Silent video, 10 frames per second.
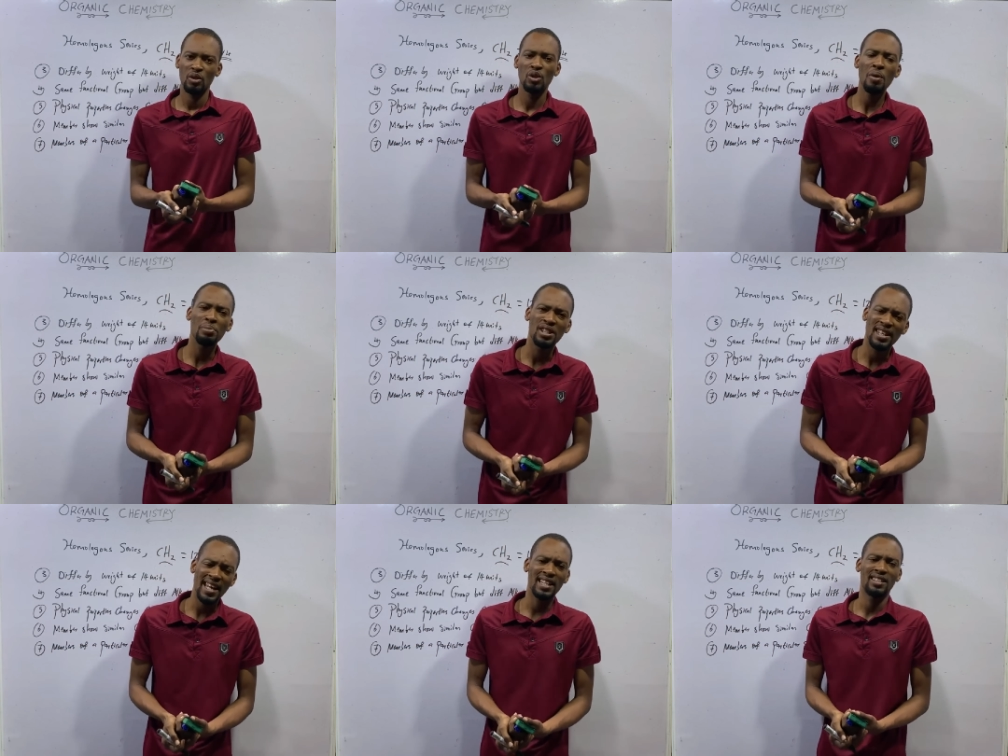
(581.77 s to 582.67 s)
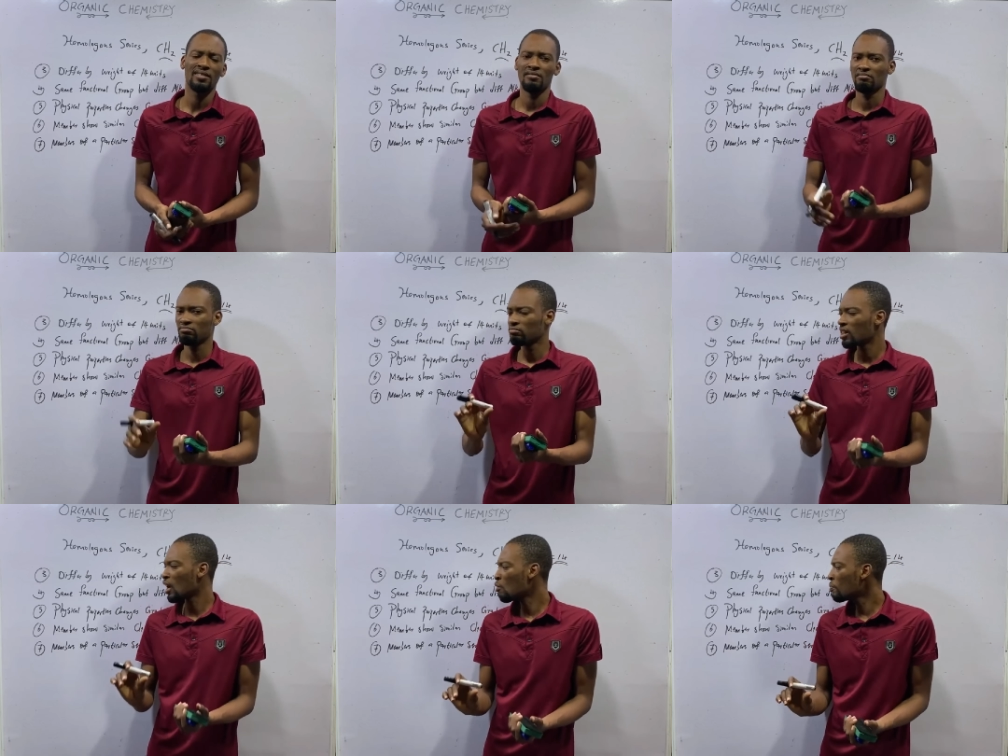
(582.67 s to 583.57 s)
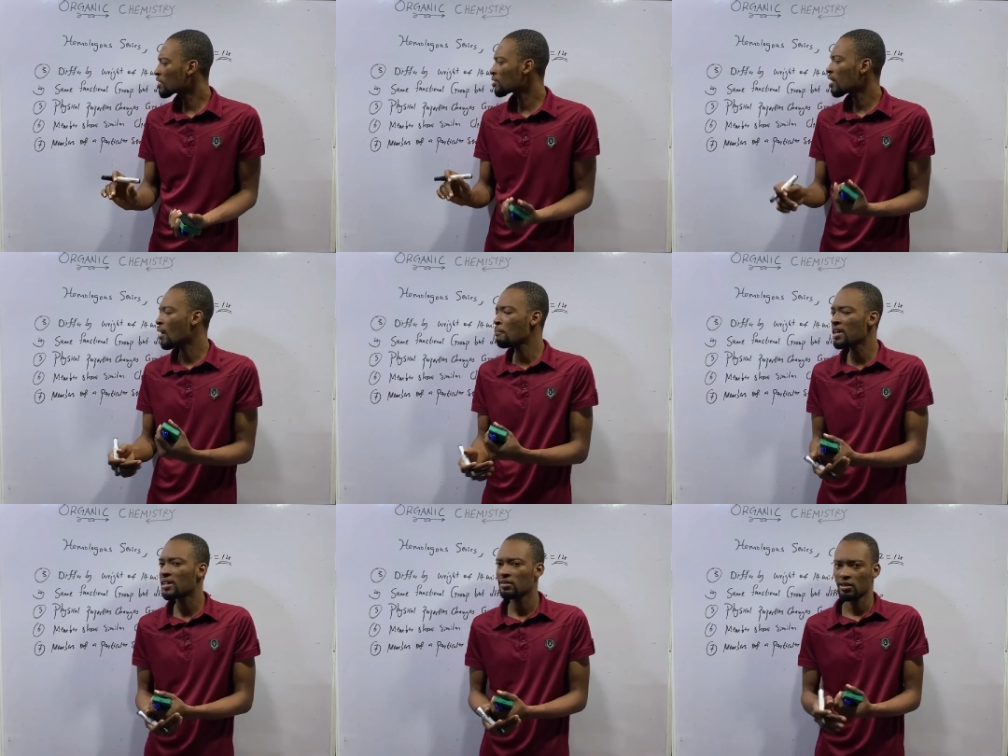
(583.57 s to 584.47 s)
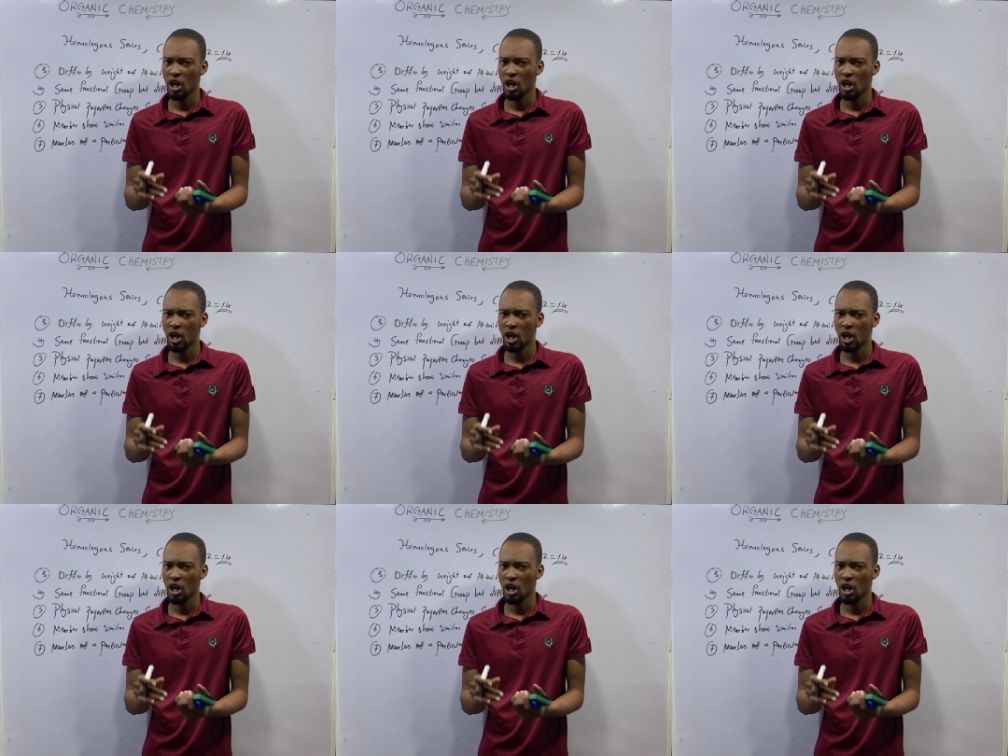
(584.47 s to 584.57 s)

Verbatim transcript: Don't be scared. I will make sure I make